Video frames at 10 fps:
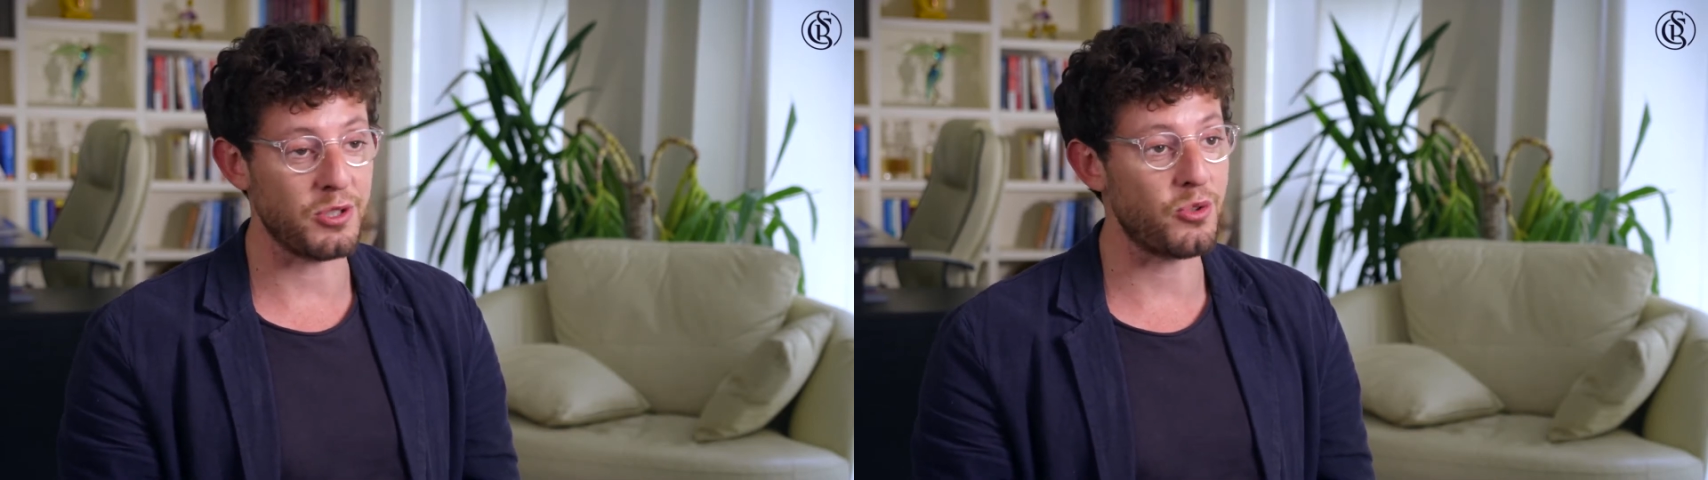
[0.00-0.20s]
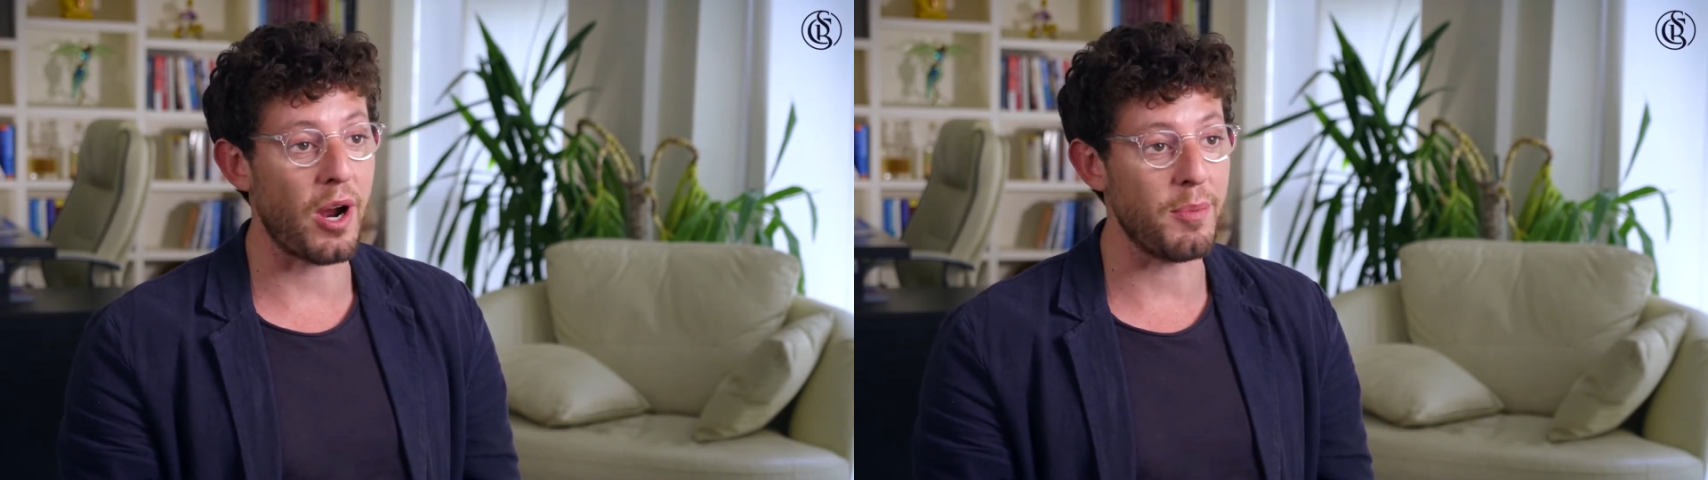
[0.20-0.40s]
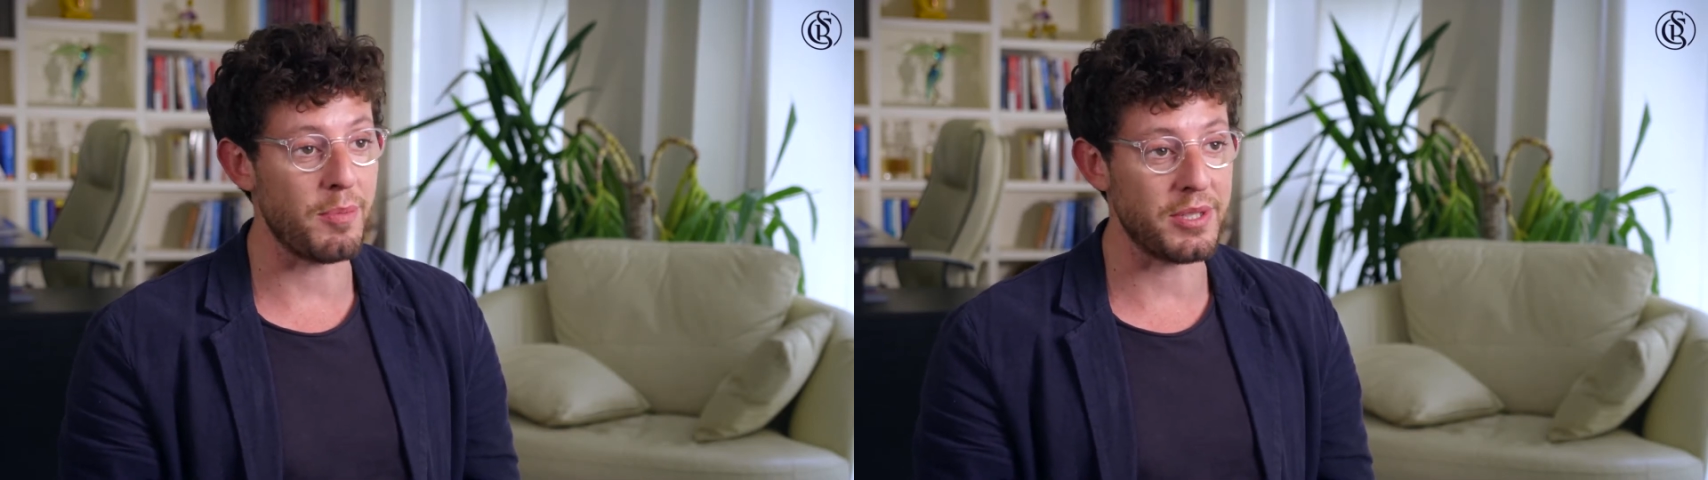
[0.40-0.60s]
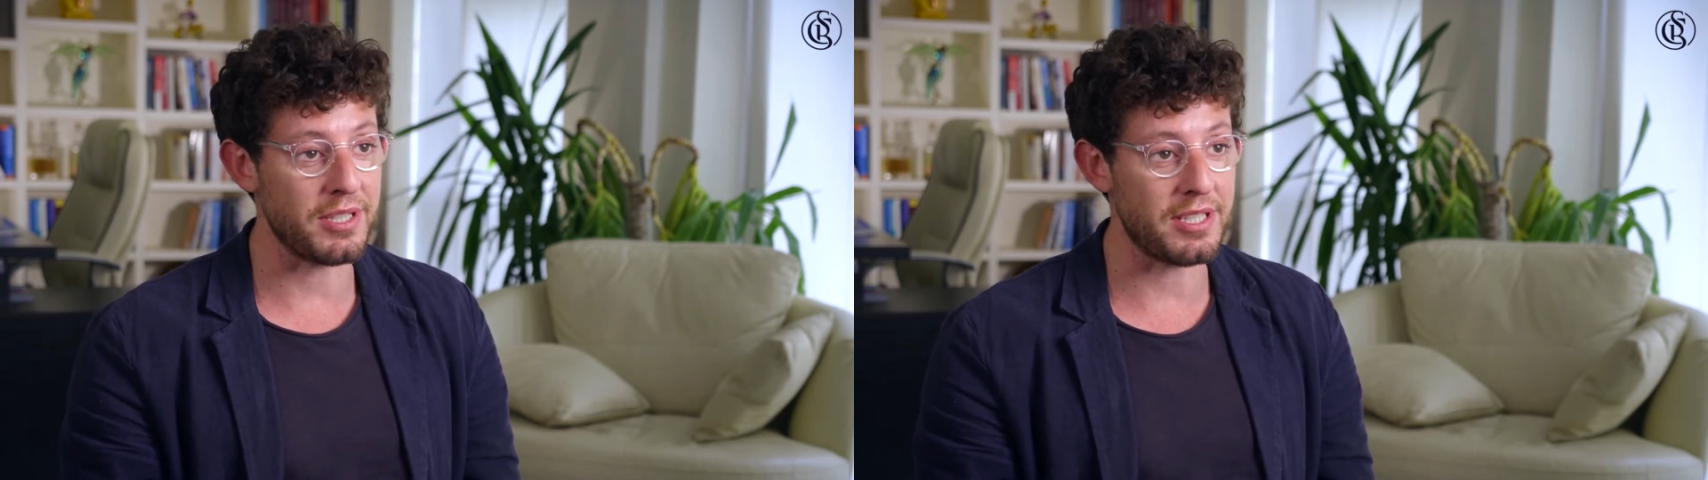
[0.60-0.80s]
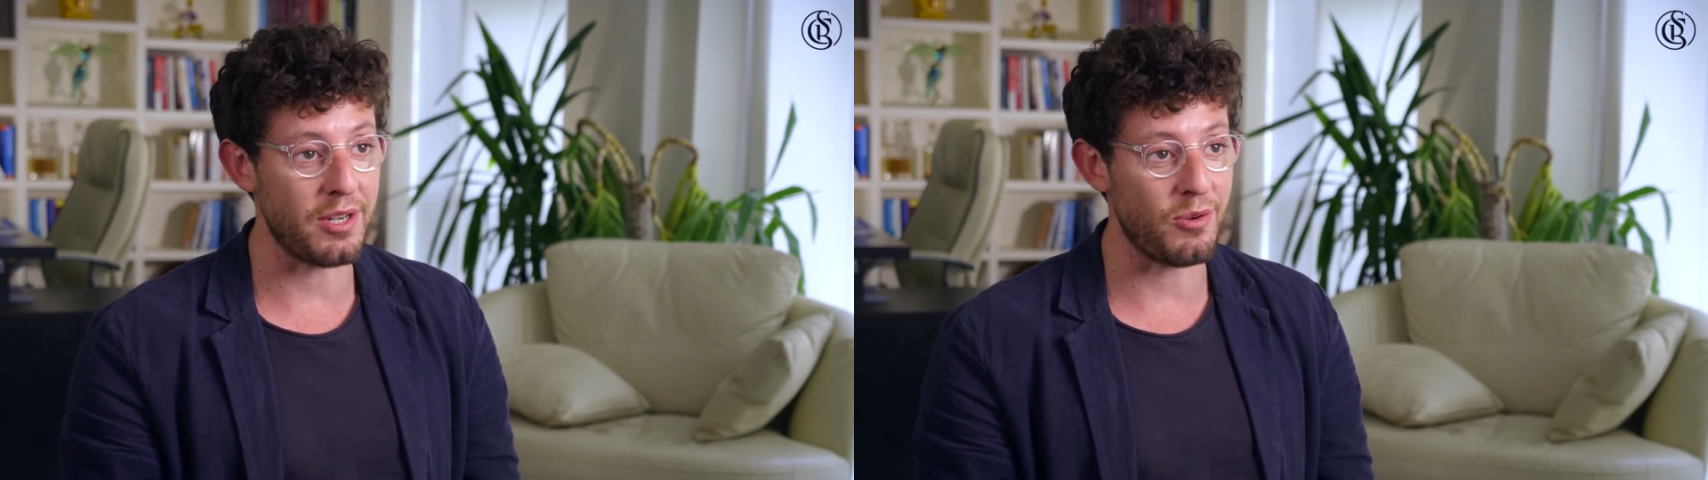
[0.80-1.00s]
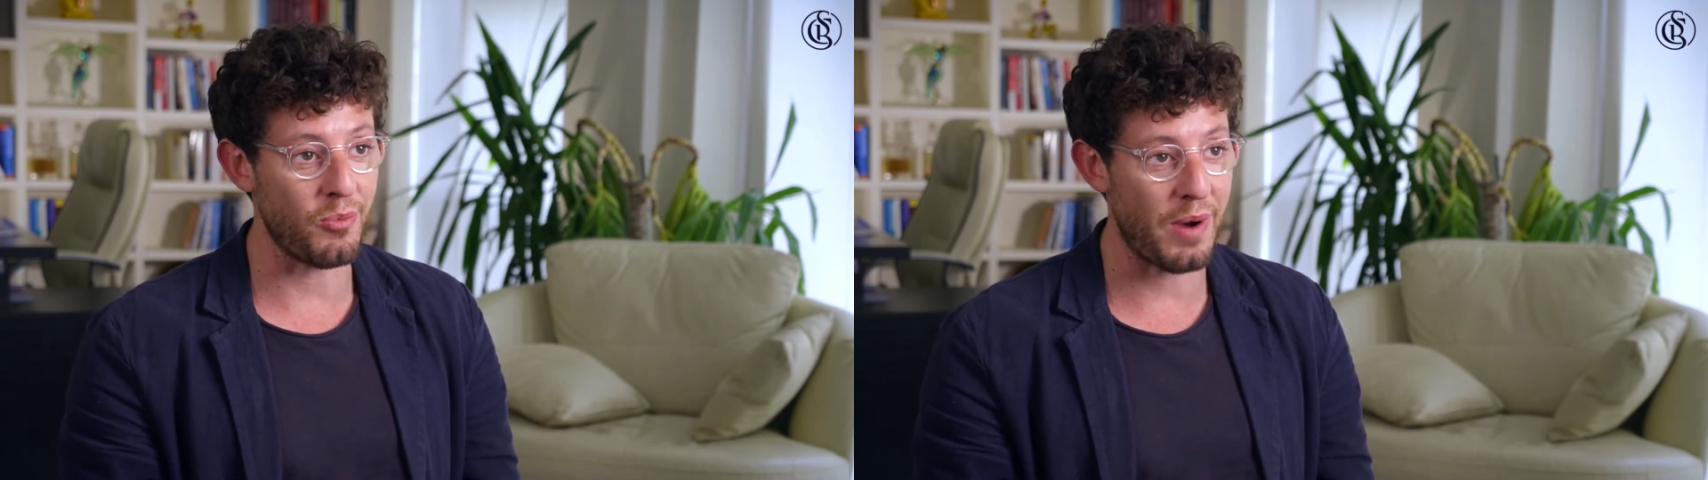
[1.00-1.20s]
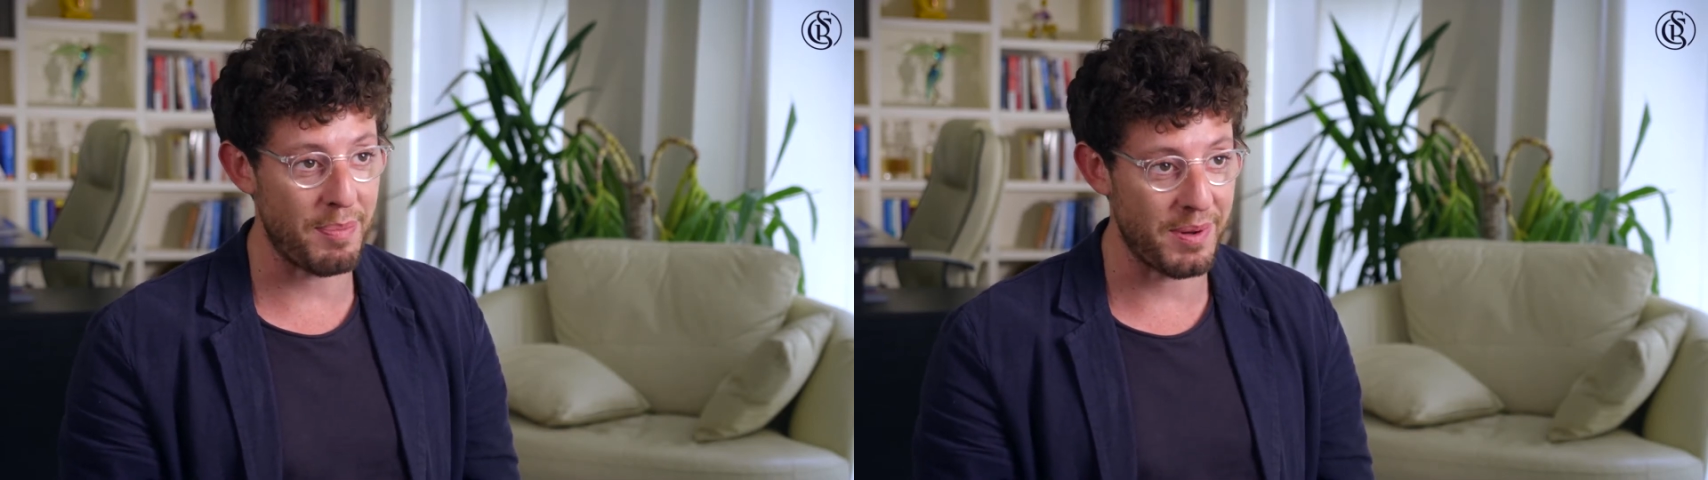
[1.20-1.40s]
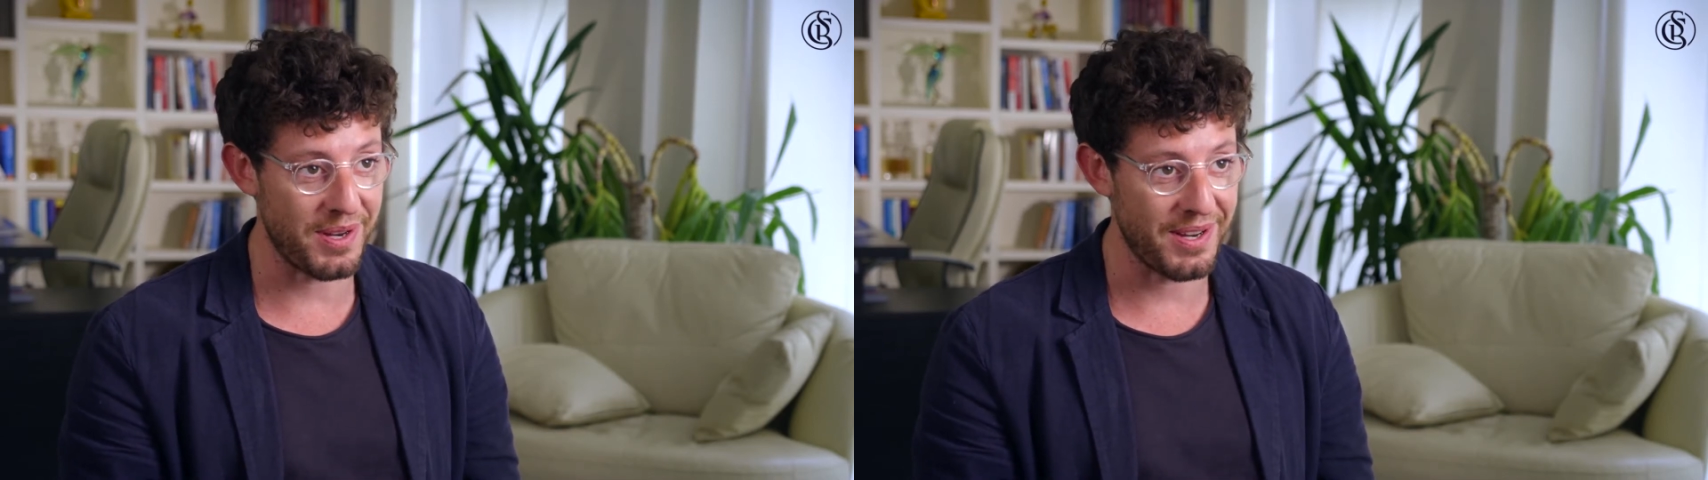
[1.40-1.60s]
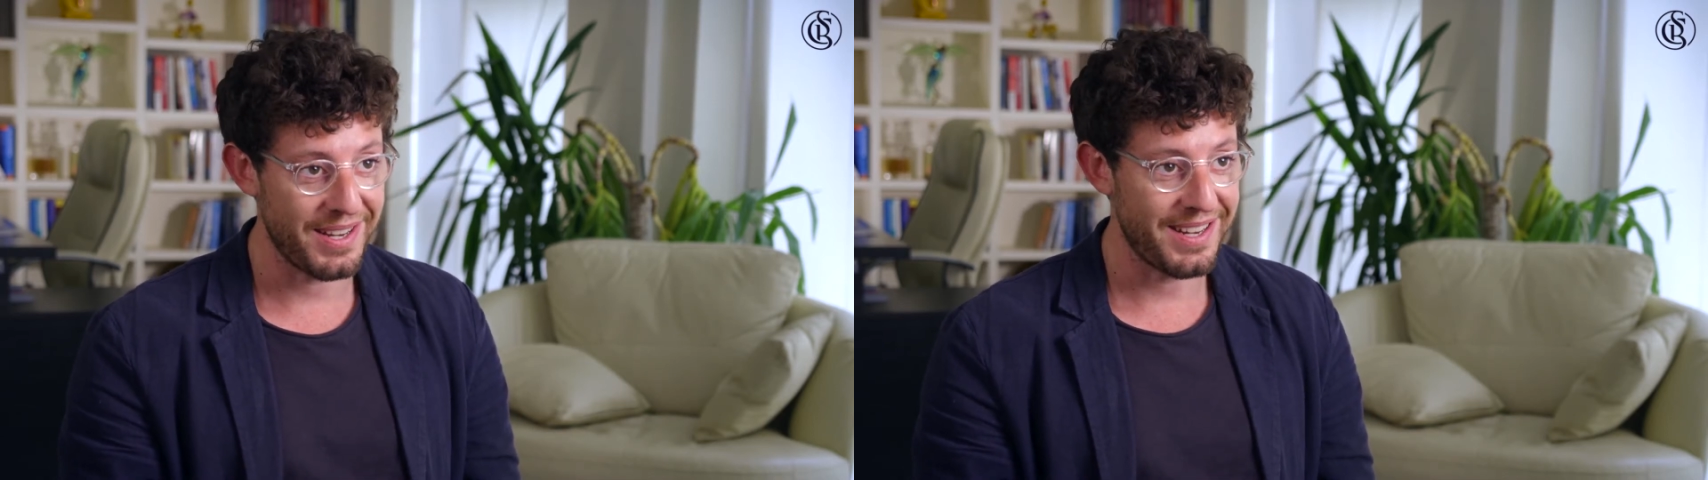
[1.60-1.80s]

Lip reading: describe him as a secret weapon,